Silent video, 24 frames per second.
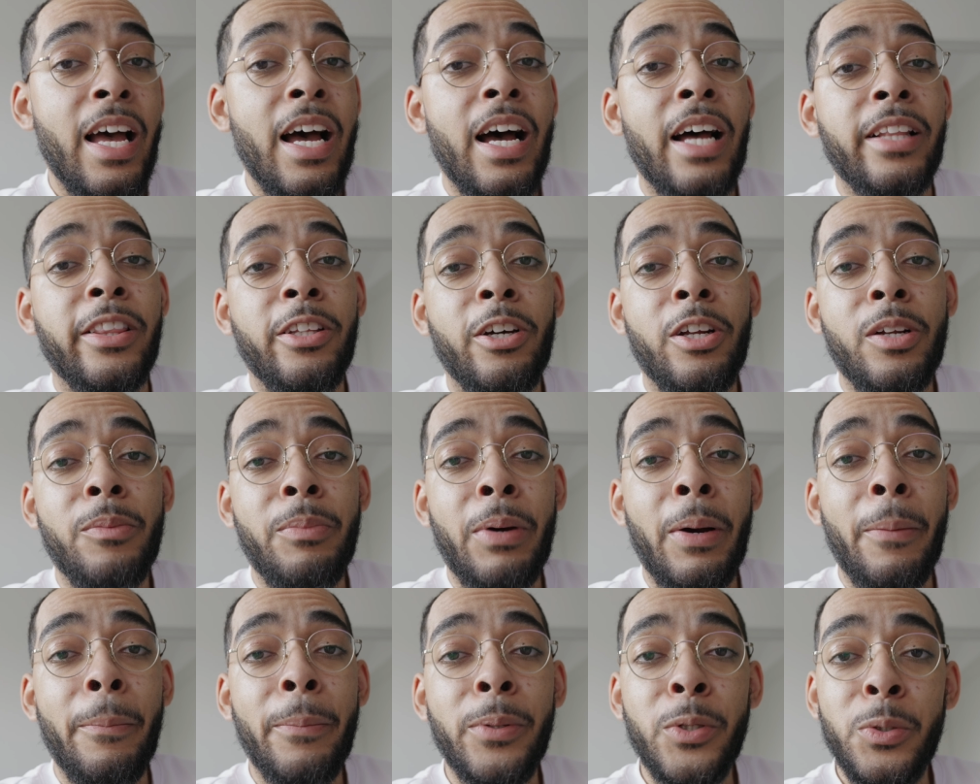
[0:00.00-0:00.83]
I thought
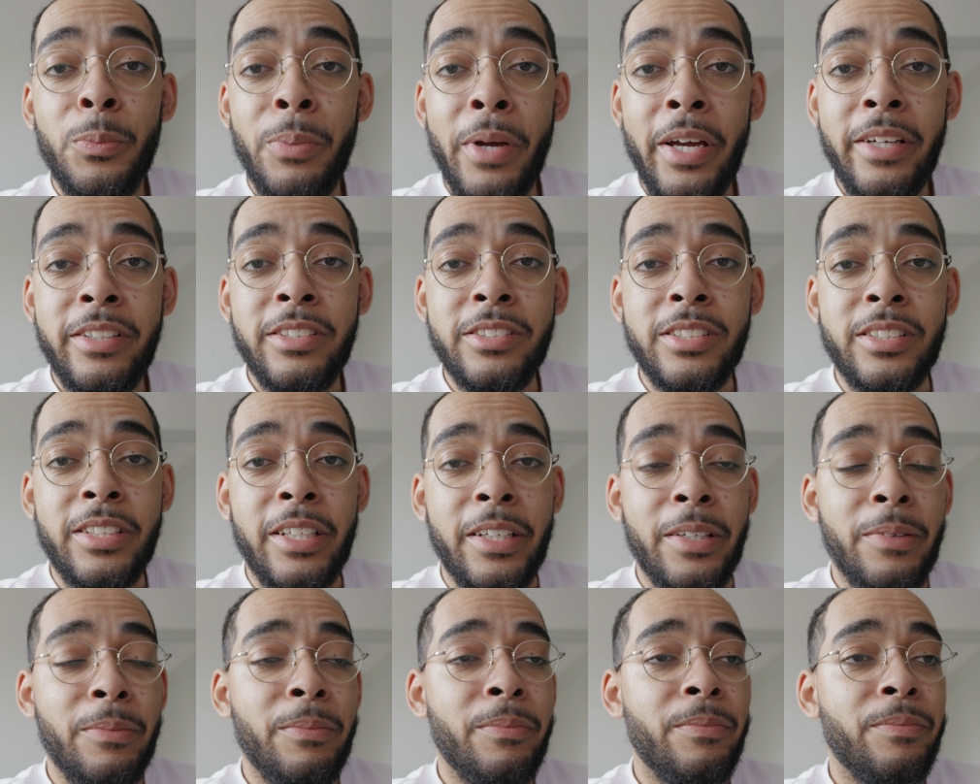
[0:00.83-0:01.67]
about blue painter's
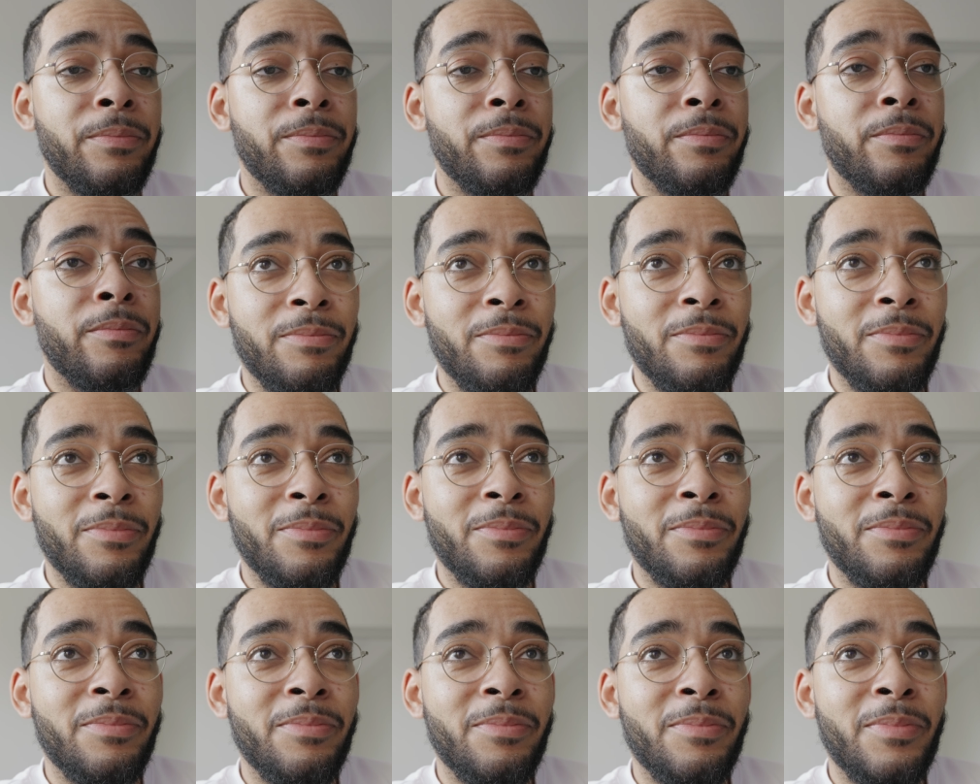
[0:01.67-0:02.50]
tape.
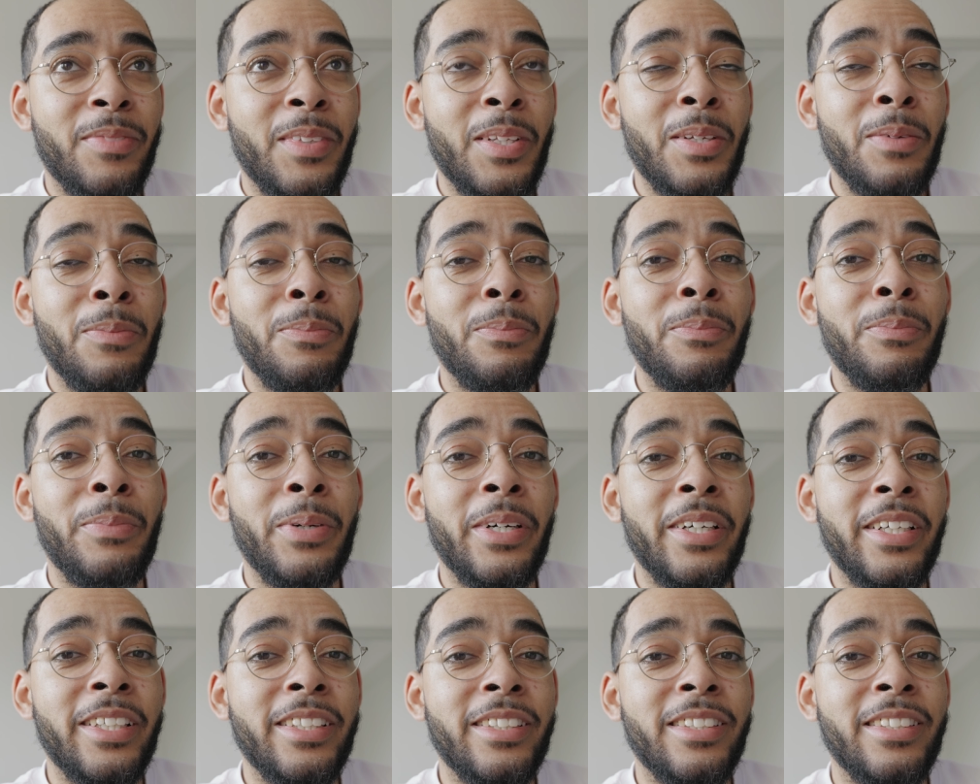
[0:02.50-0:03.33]

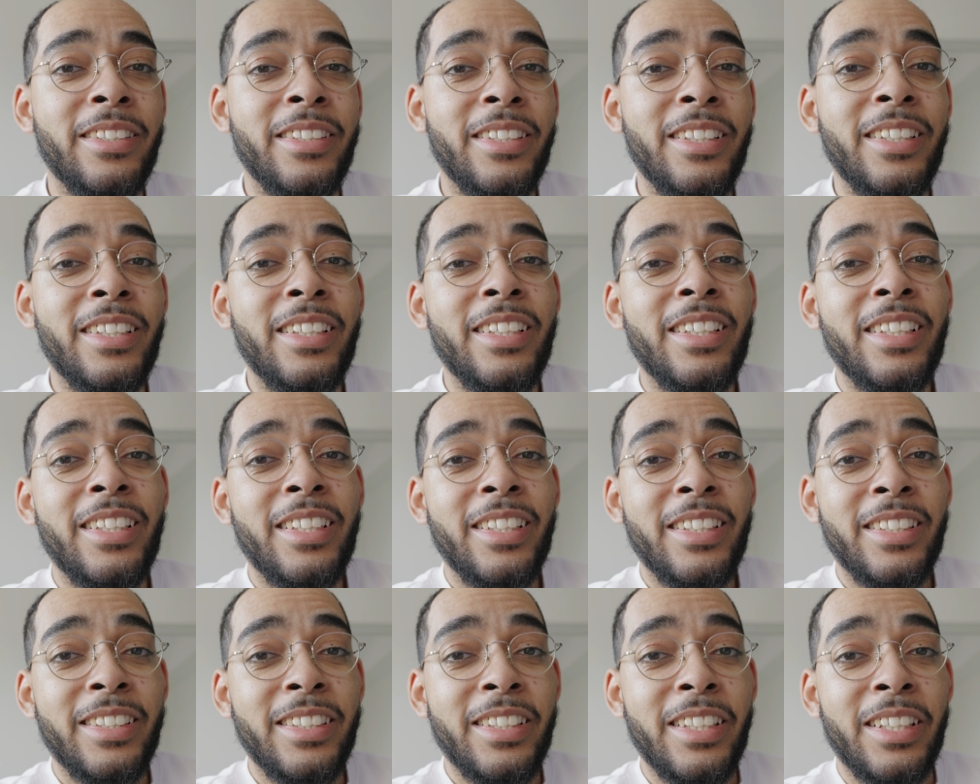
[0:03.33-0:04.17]
But
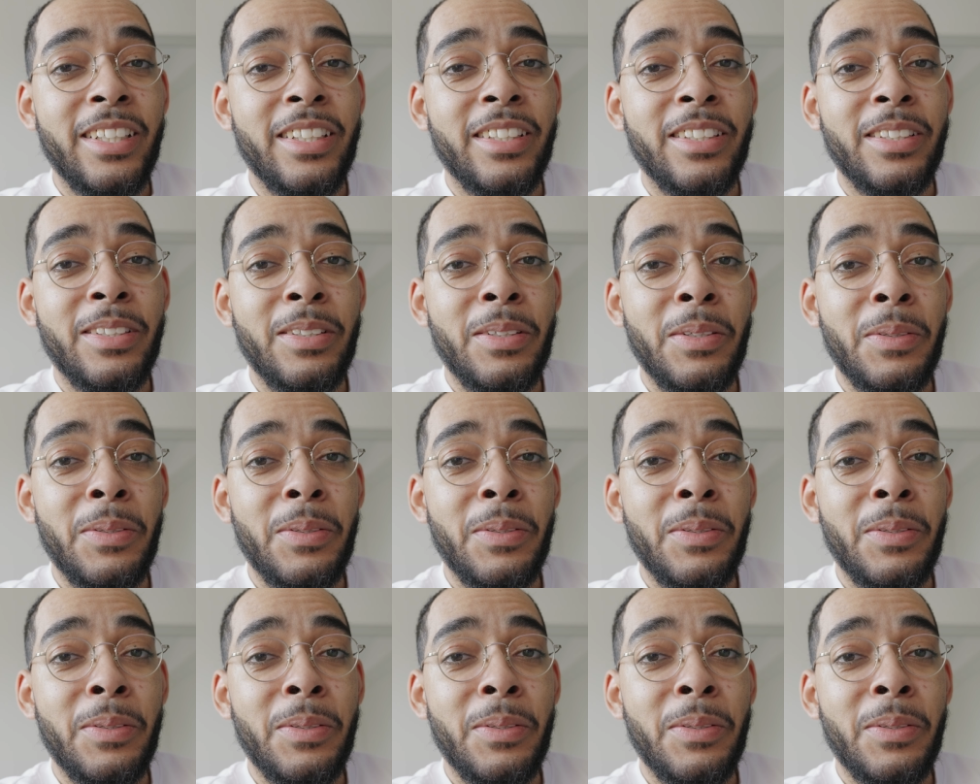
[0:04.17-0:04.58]
yeah,